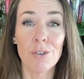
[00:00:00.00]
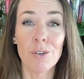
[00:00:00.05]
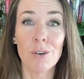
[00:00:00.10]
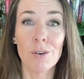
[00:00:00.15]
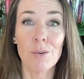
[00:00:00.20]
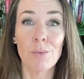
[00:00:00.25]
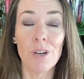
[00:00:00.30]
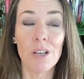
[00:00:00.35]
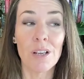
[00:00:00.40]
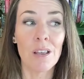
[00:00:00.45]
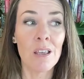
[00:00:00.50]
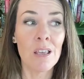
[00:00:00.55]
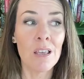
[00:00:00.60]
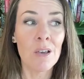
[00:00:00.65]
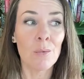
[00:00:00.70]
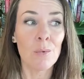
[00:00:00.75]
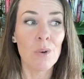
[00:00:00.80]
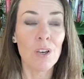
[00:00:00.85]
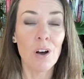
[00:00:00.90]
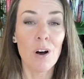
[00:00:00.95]
You know, we
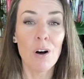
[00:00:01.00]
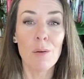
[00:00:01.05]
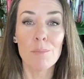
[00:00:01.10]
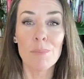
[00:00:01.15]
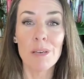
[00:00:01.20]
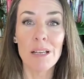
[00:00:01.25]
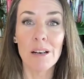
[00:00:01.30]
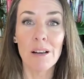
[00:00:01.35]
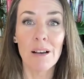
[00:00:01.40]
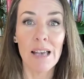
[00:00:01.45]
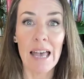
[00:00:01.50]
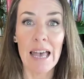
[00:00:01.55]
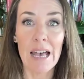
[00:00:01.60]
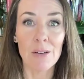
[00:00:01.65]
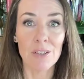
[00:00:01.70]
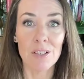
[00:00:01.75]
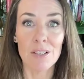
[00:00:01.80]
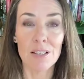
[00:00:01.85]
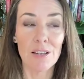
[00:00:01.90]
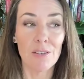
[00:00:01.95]
can't be
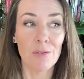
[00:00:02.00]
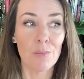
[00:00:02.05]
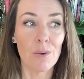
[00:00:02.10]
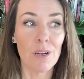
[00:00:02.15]
lighthouses if